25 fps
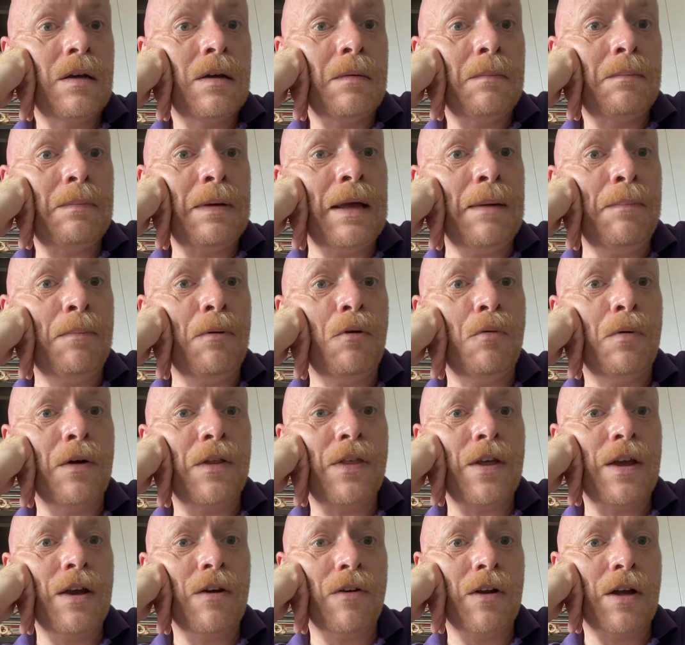People
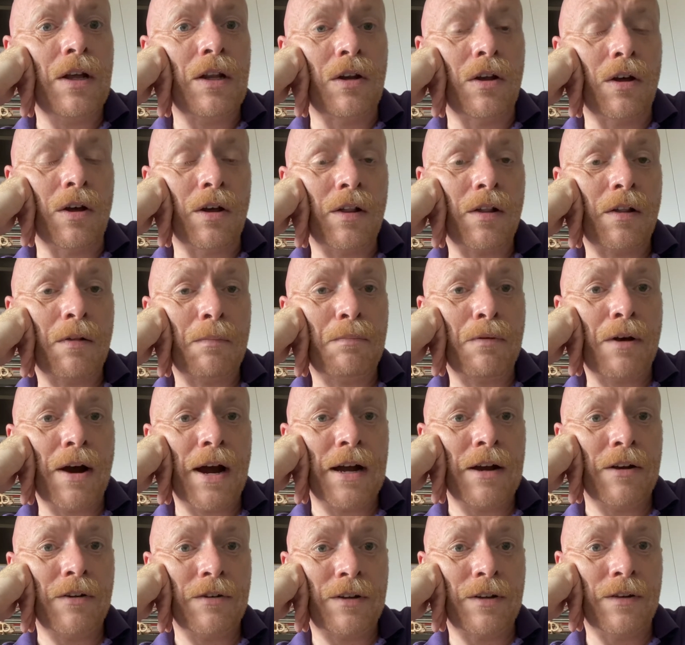with hearing loss
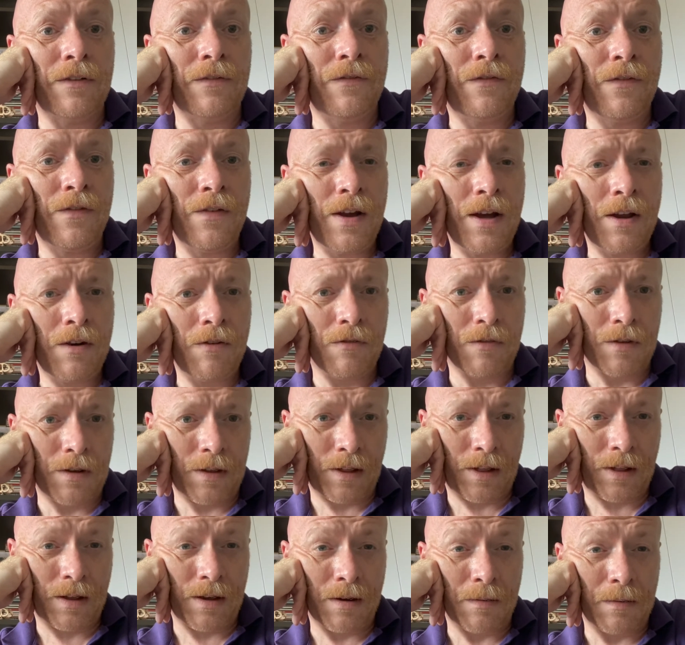prior to
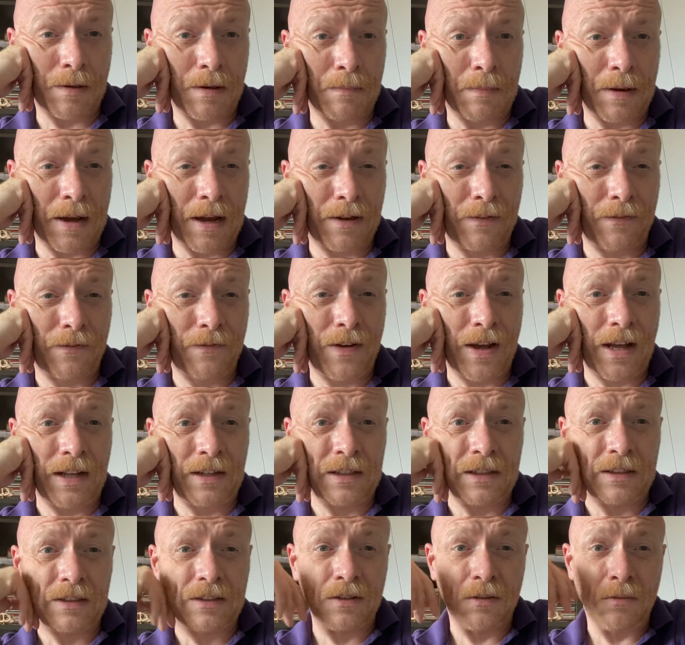veterans coming back fell
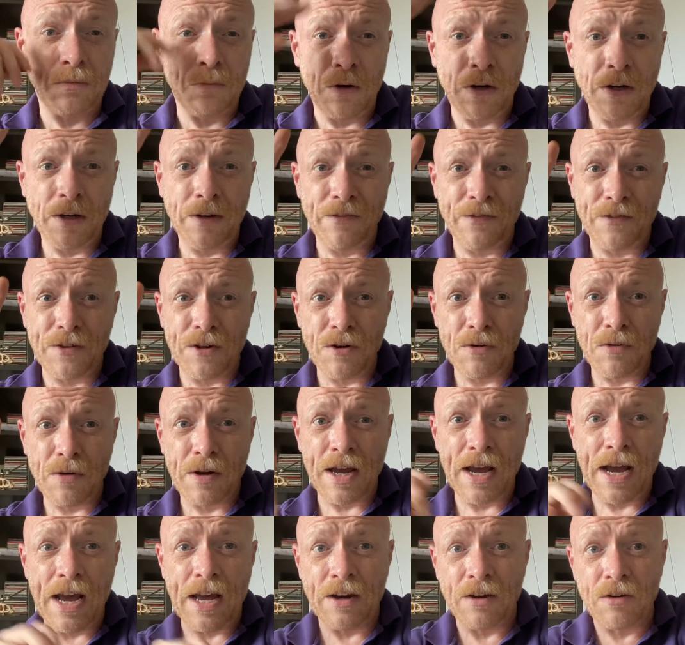into one of two
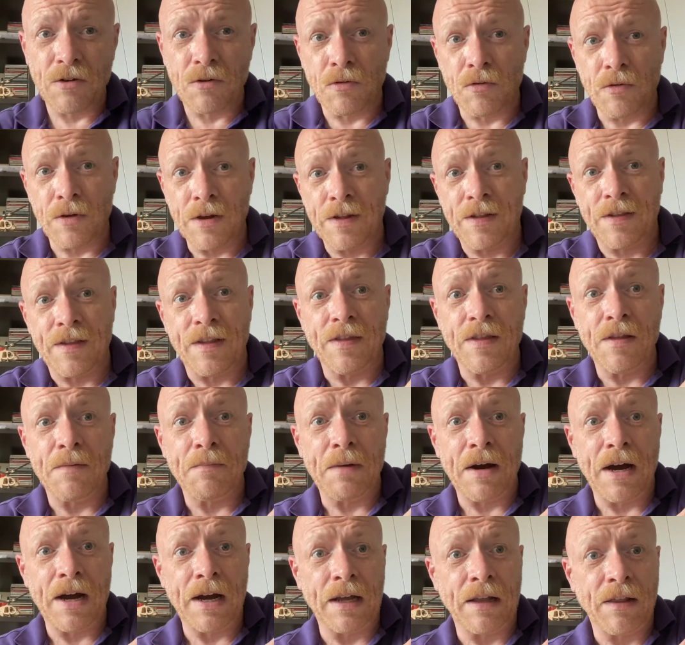categories in the
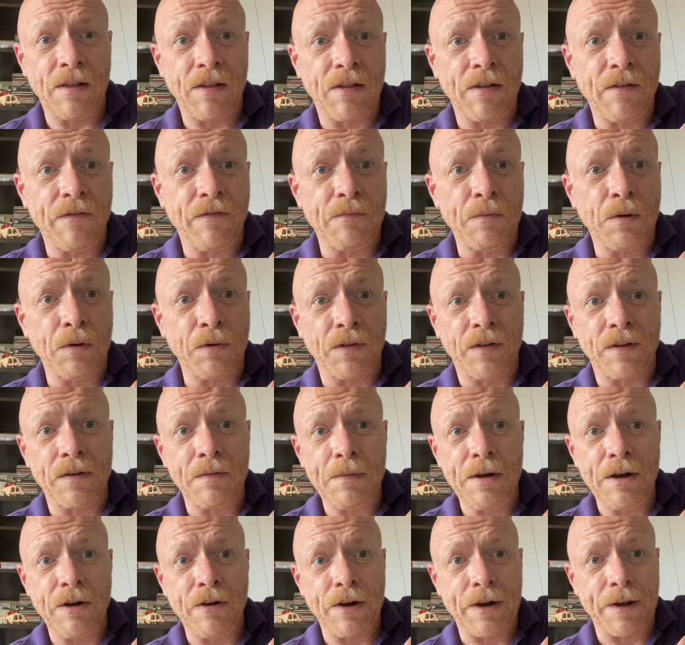minds of most
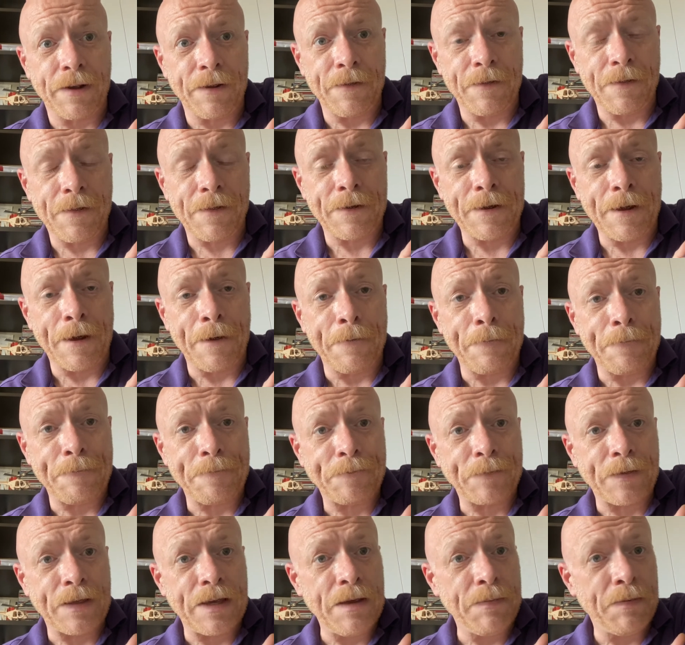Americans. Now,
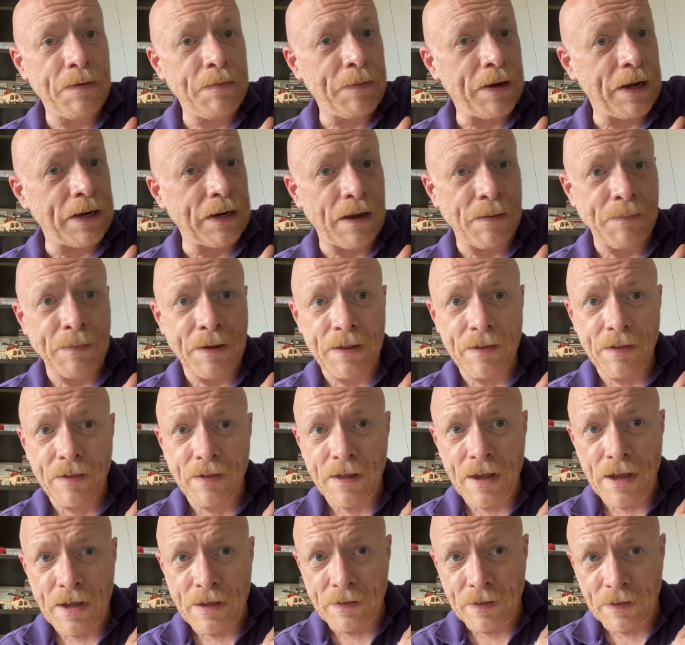keep in mind, I'm not
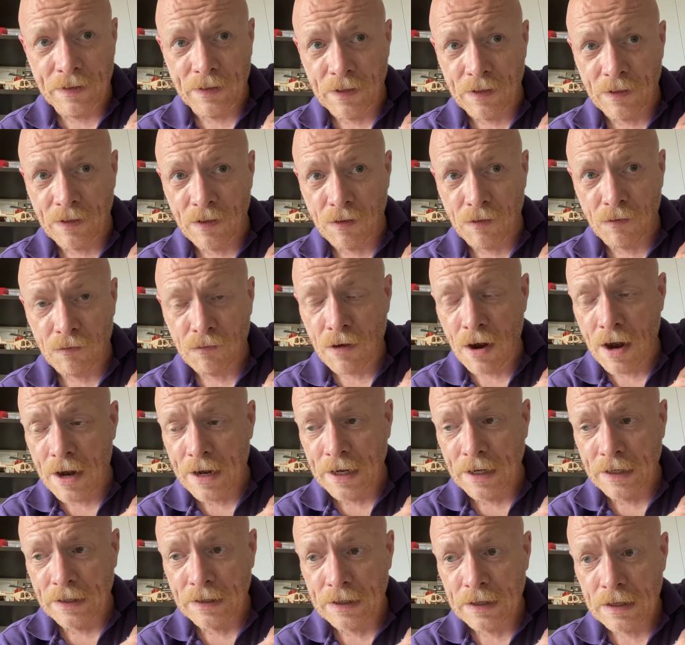saying that this is
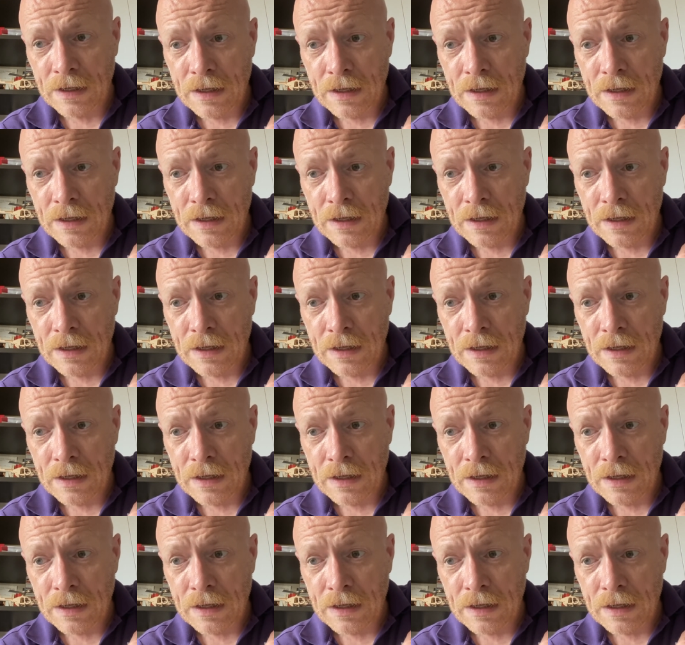right.